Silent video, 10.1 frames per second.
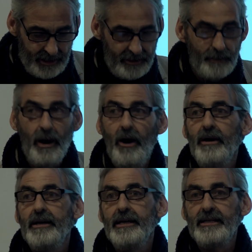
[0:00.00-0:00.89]
and the
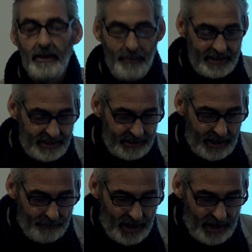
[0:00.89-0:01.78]
poet is lamenting
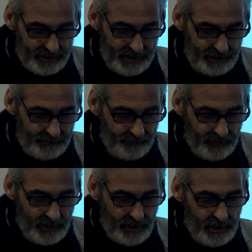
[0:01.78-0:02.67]
their passing.
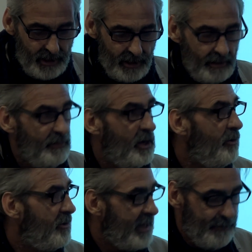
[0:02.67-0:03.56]
But
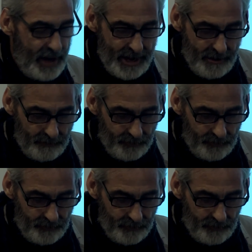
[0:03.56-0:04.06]
who could they be?